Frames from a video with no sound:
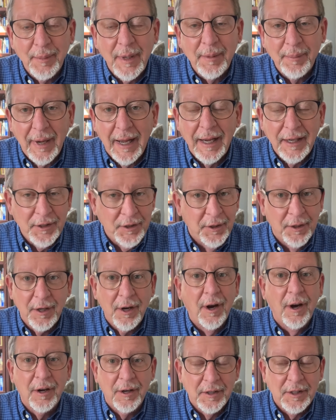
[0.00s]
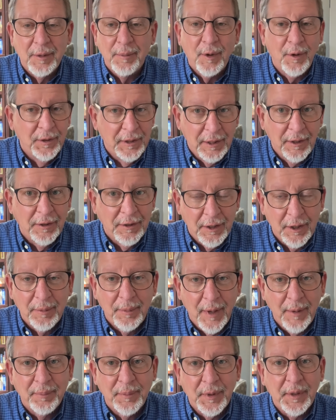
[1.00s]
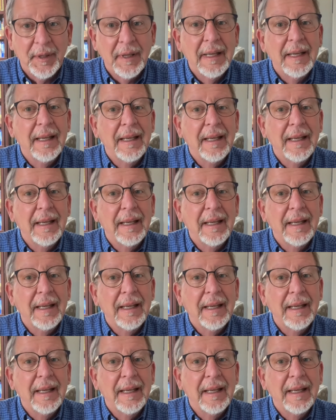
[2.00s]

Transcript: me behind your car as I'm holding onto the bumper.